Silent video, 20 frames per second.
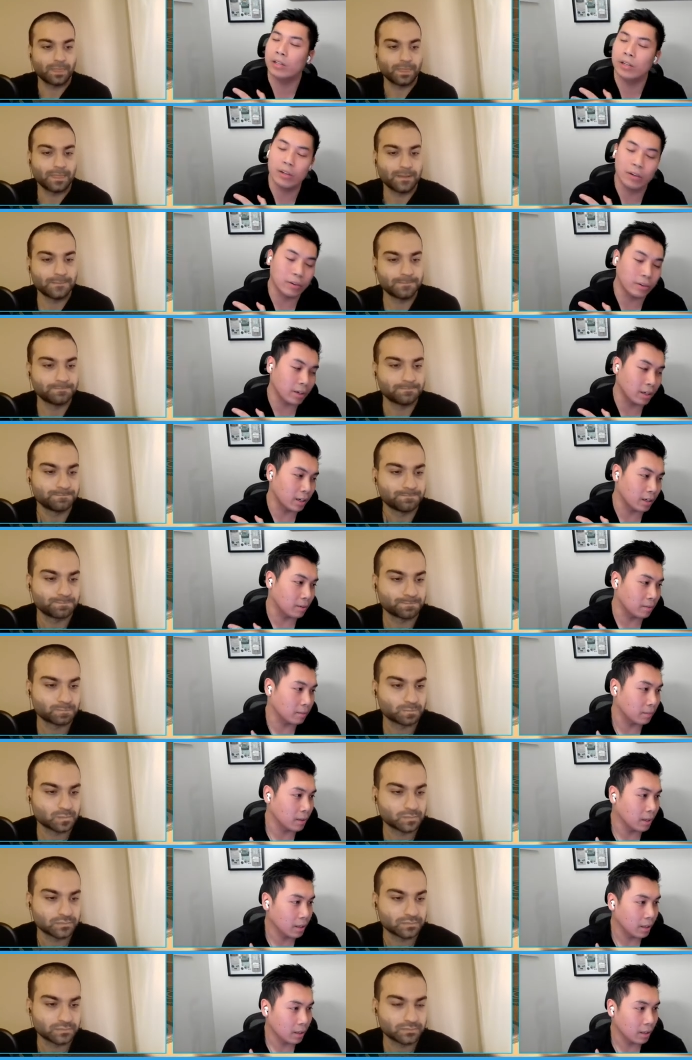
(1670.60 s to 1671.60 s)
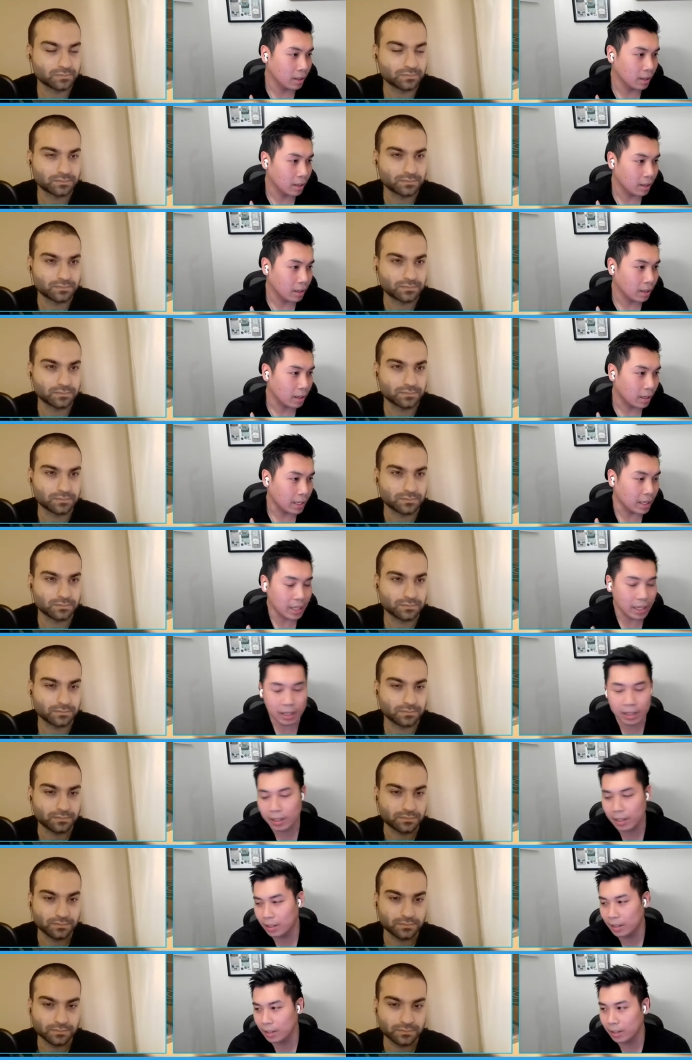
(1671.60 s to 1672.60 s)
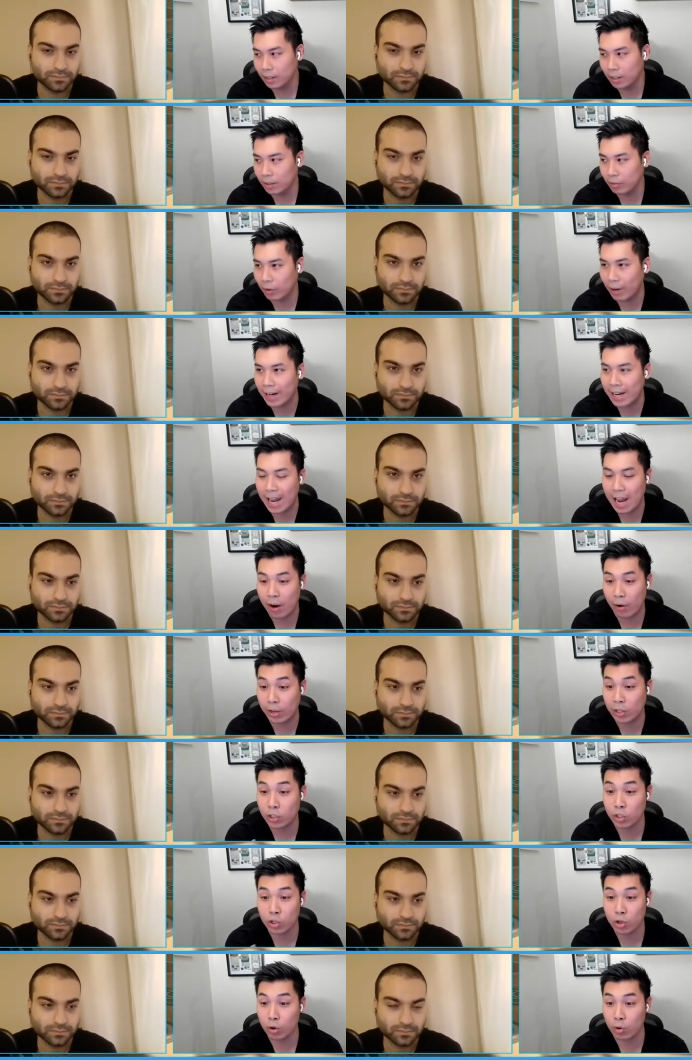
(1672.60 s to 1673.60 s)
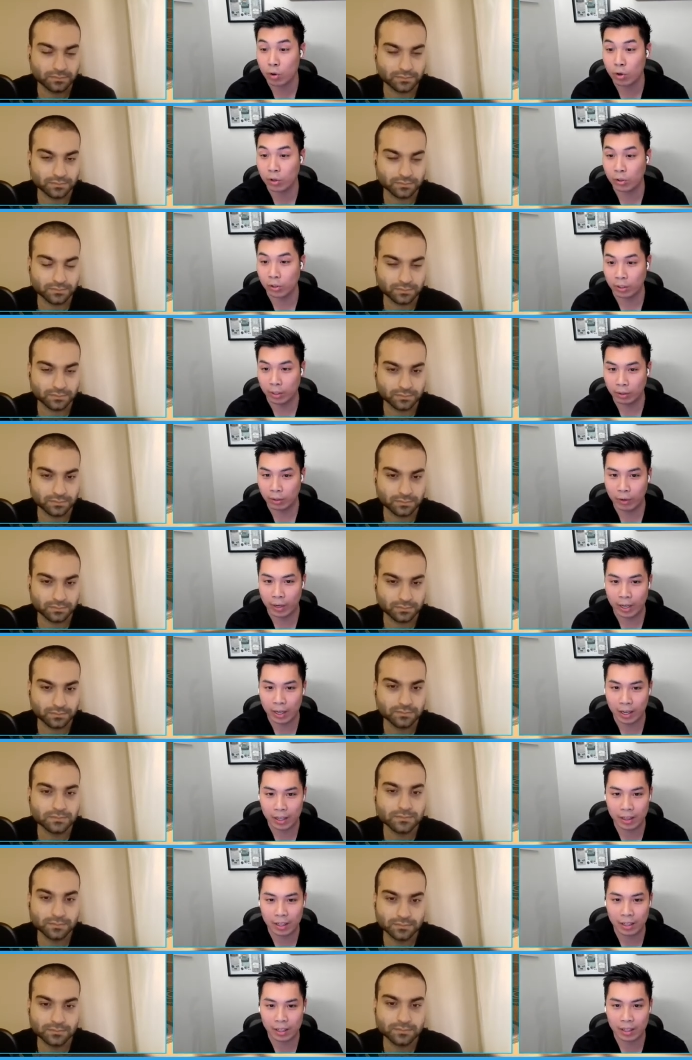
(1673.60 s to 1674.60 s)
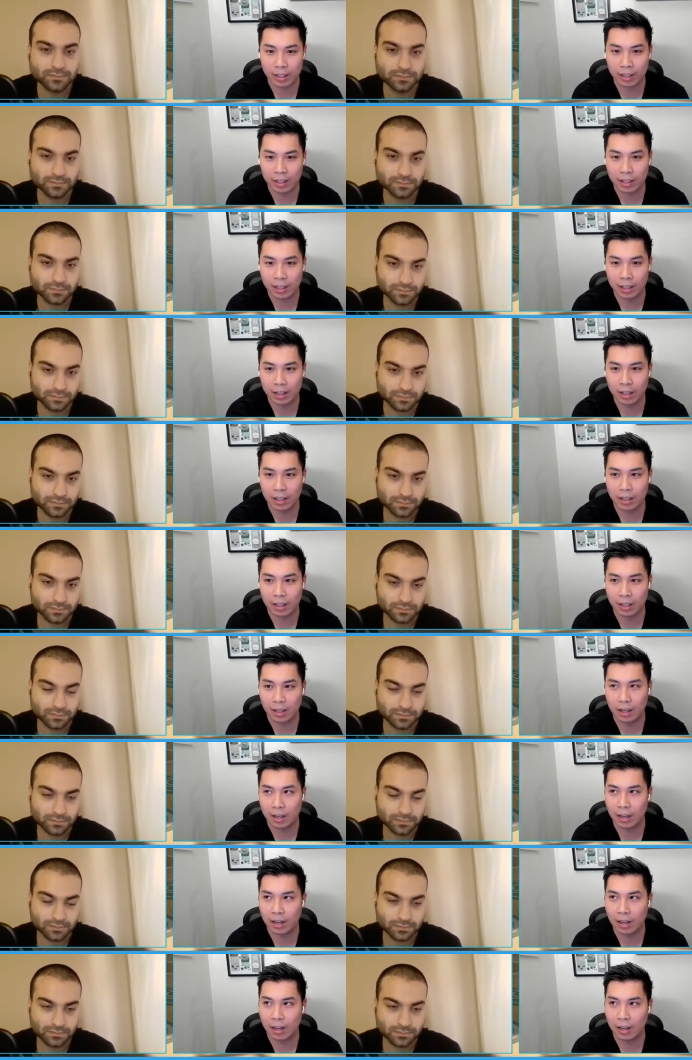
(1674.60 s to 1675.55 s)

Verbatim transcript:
Speaker 1: You know, um, I think right now it's so early, right? I think uh,